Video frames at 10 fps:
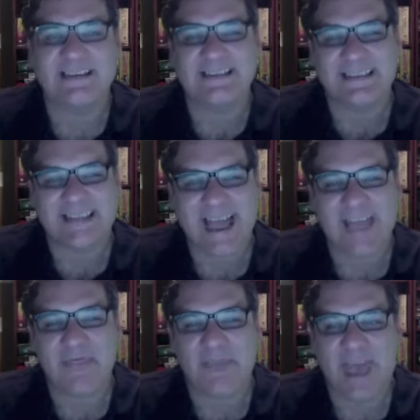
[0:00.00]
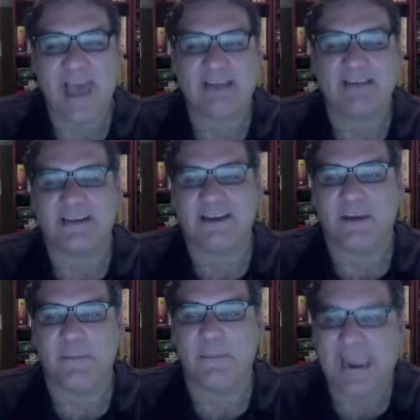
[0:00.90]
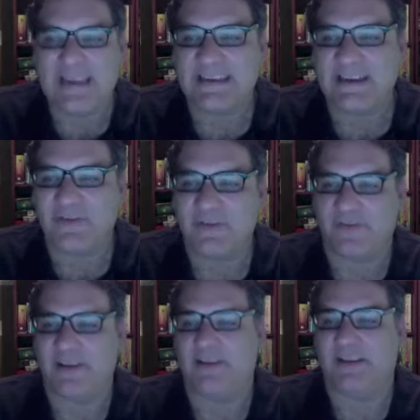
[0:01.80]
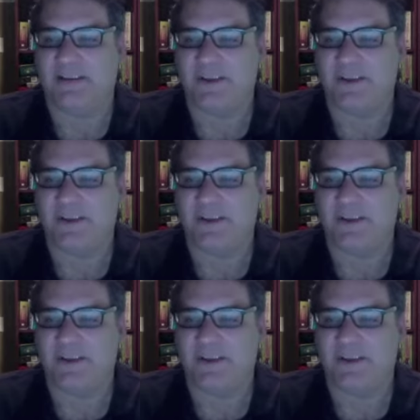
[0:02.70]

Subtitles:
that amazing of a feeling.